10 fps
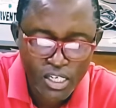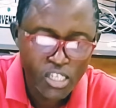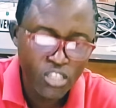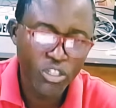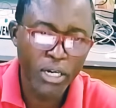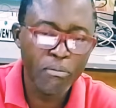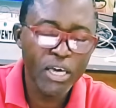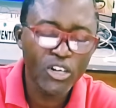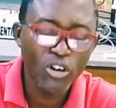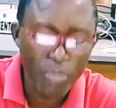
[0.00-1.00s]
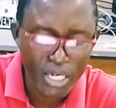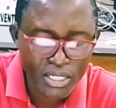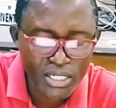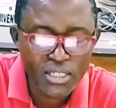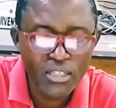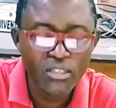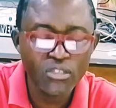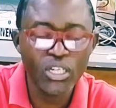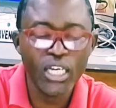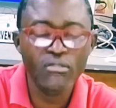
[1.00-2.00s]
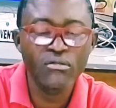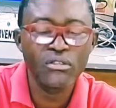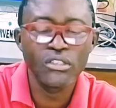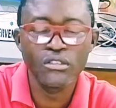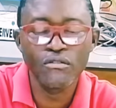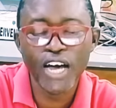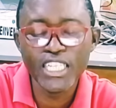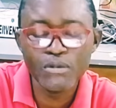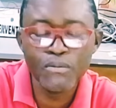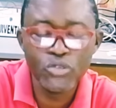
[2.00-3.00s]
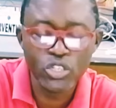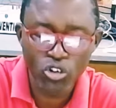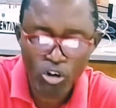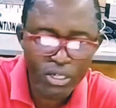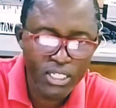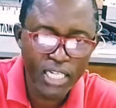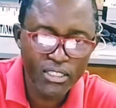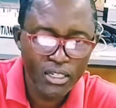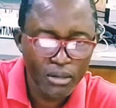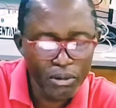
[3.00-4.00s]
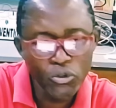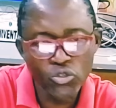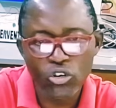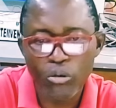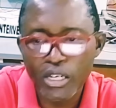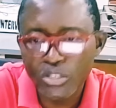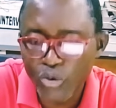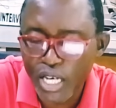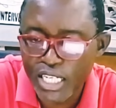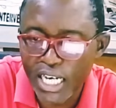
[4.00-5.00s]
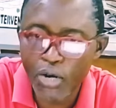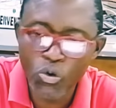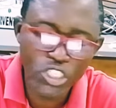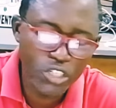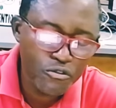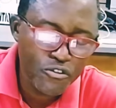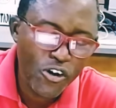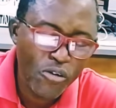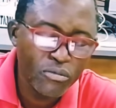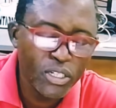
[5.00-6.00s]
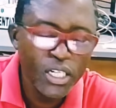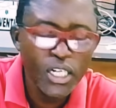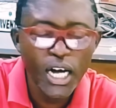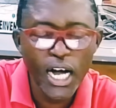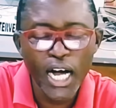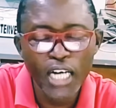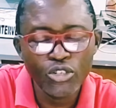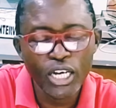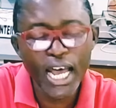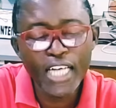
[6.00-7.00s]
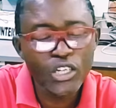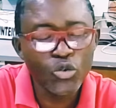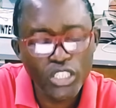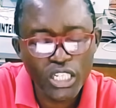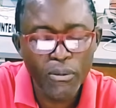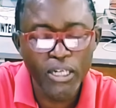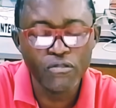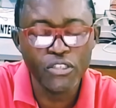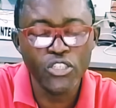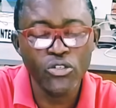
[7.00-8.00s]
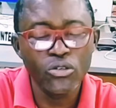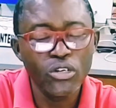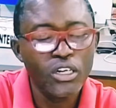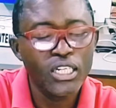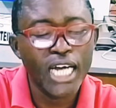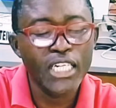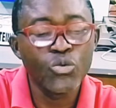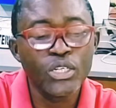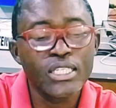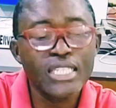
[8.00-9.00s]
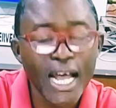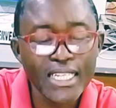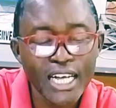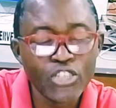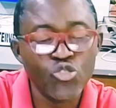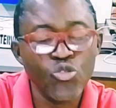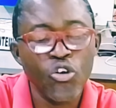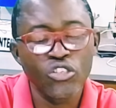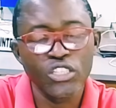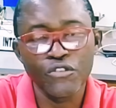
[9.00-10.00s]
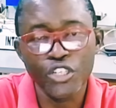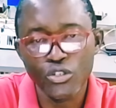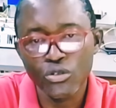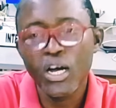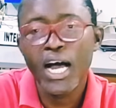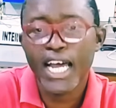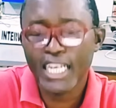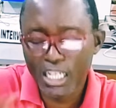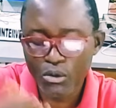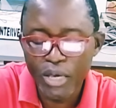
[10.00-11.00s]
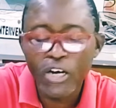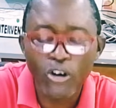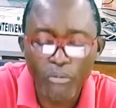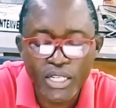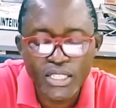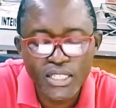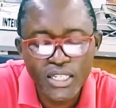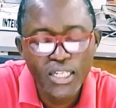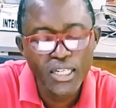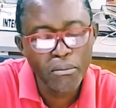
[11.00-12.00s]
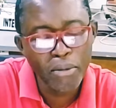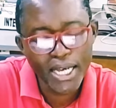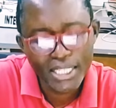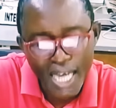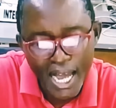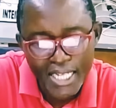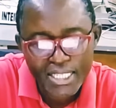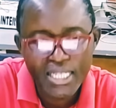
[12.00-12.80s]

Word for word: You can make comments. You can invite people in the comment that people should comment where they are watching from. You can ask a question about the video that they will see answer to on the video, and then they will make comments. By that,